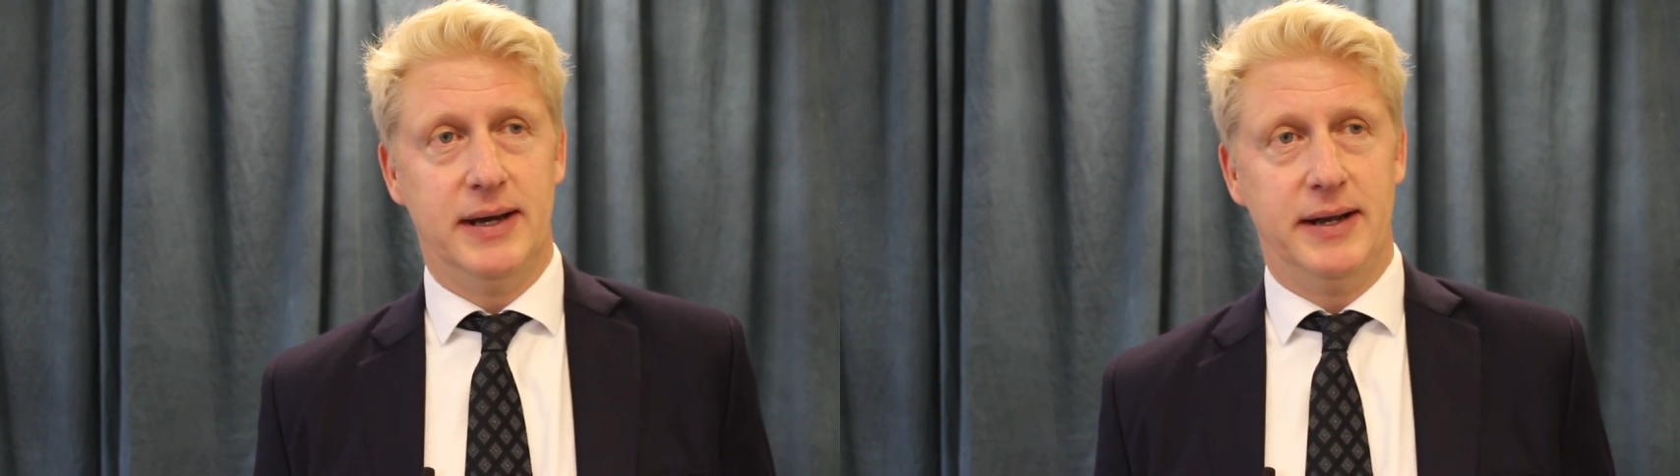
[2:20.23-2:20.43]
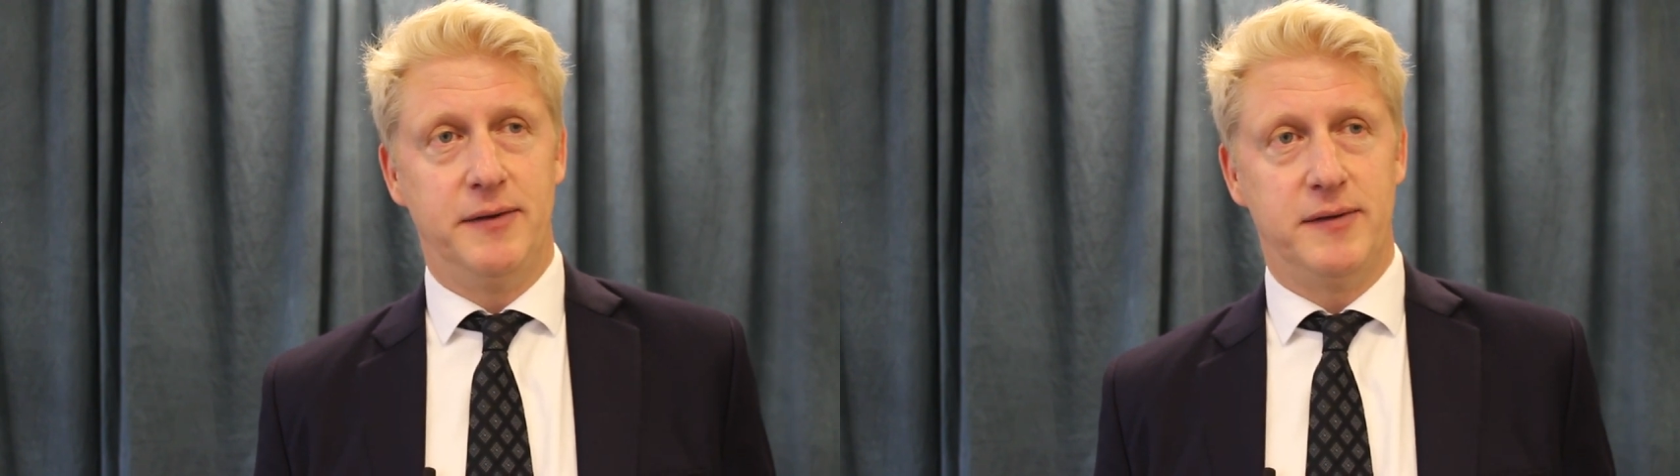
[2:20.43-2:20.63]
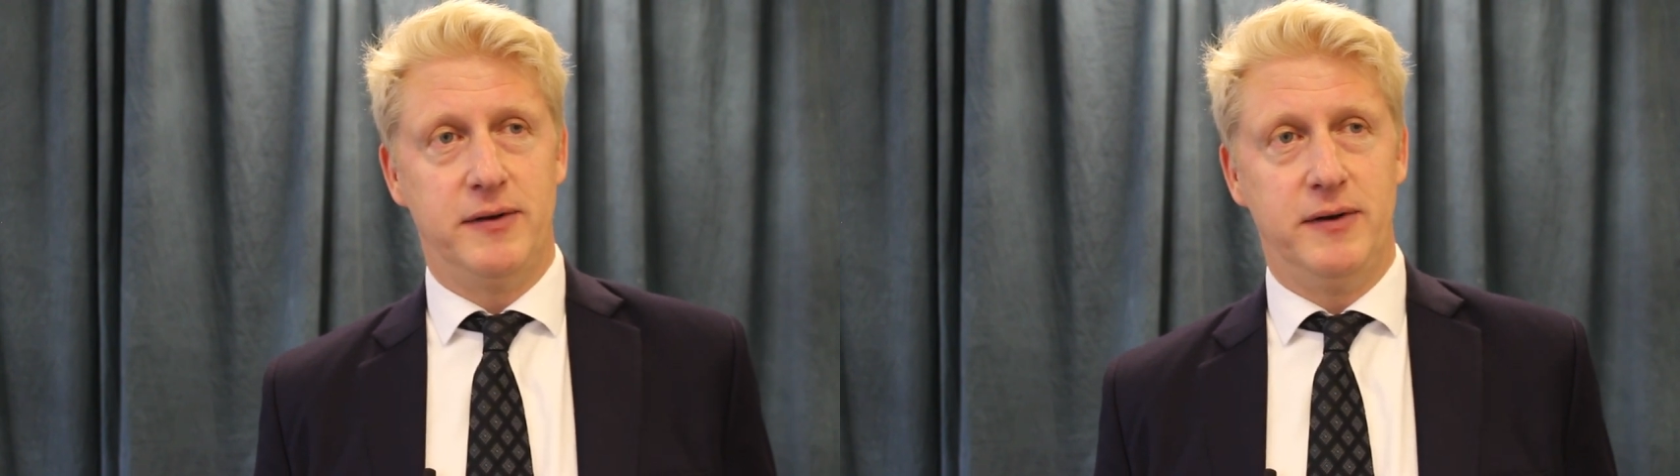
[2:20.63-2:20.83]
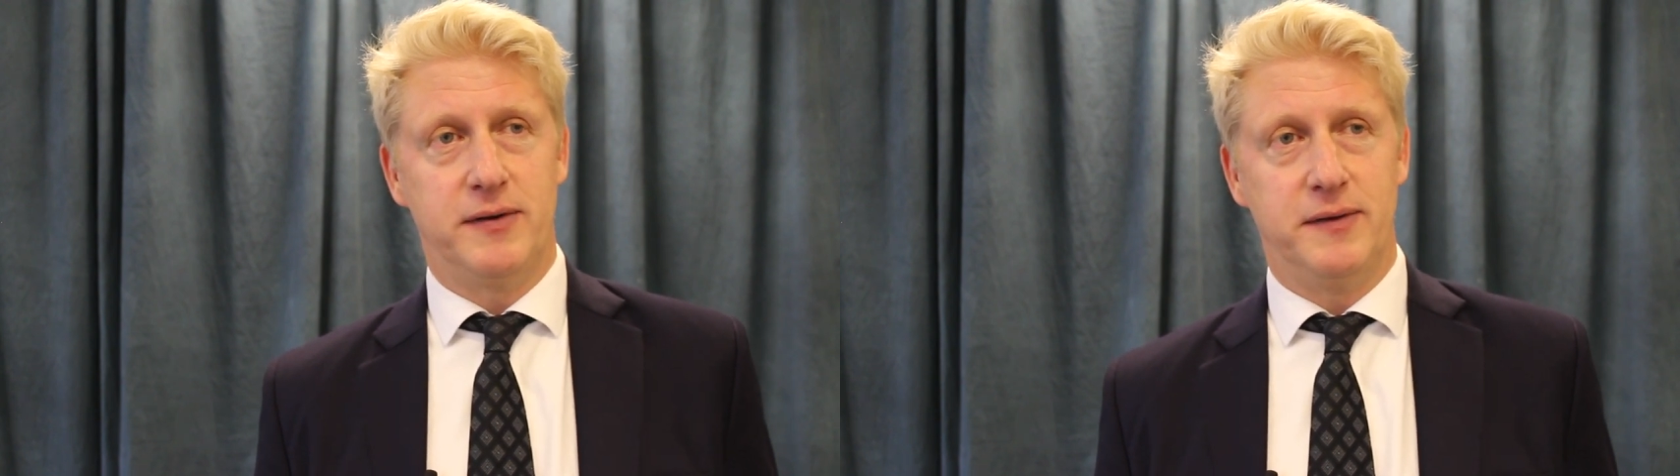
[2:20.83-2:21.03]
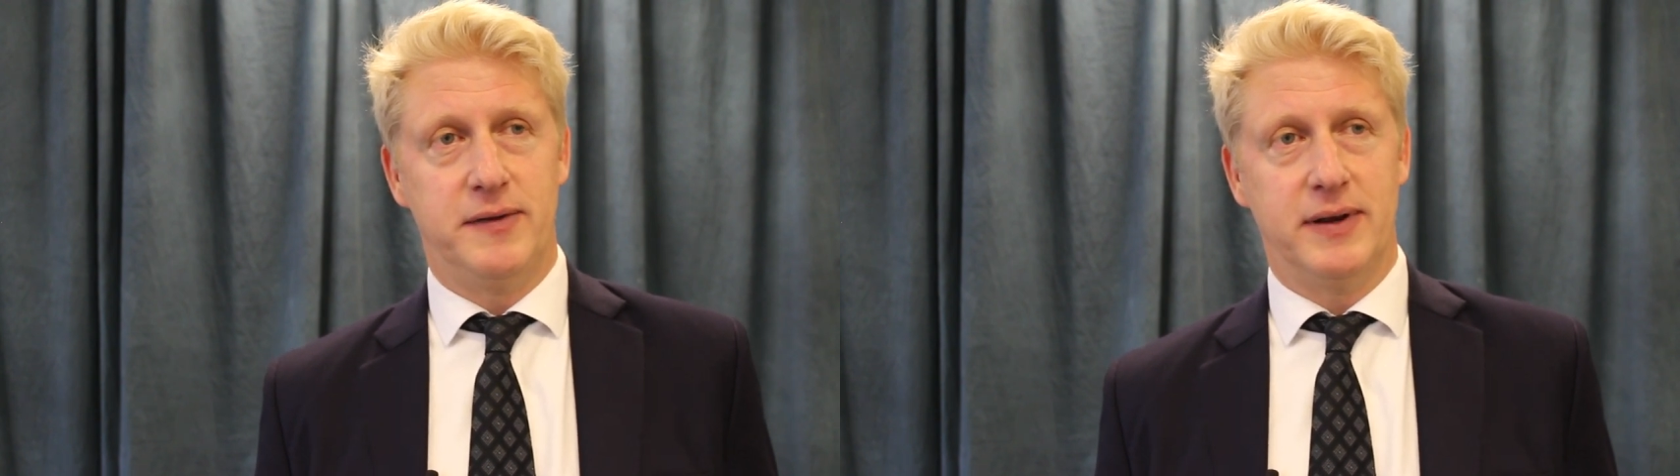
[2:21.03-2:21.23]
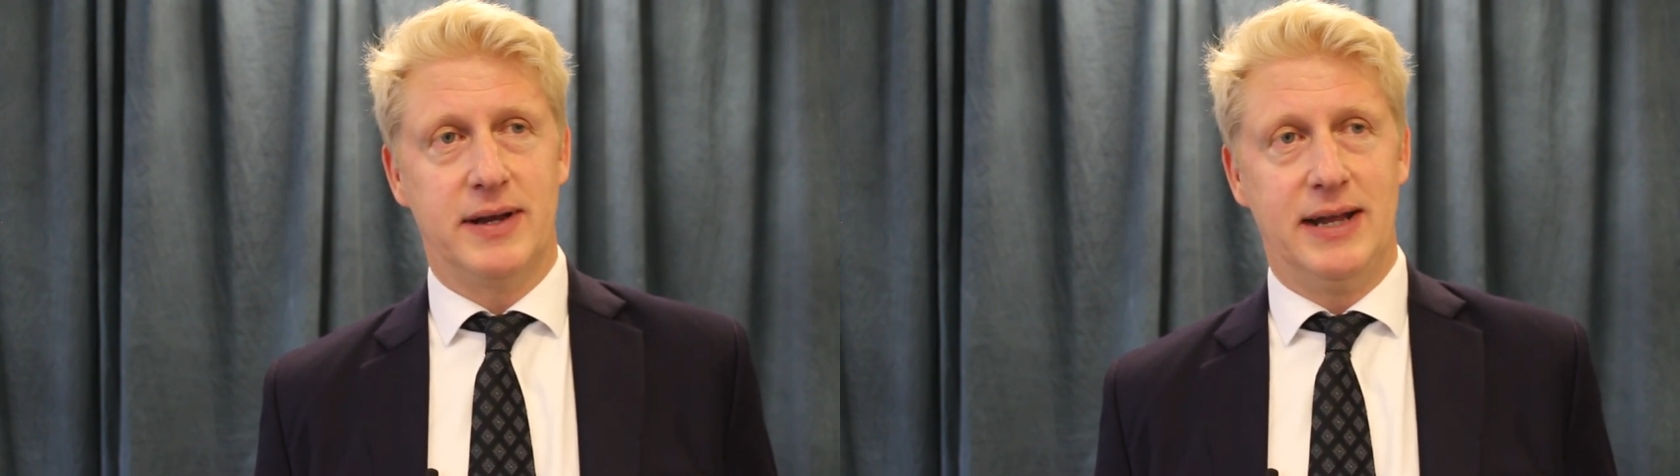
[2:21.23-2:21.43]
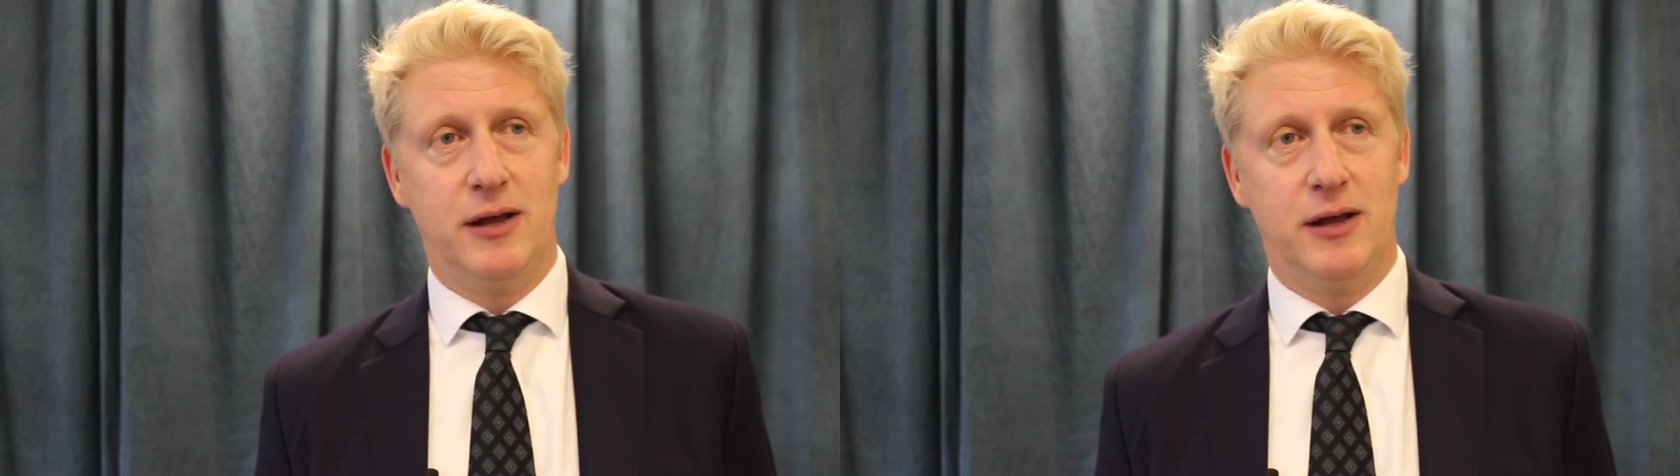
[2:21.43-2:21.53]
And institutions that can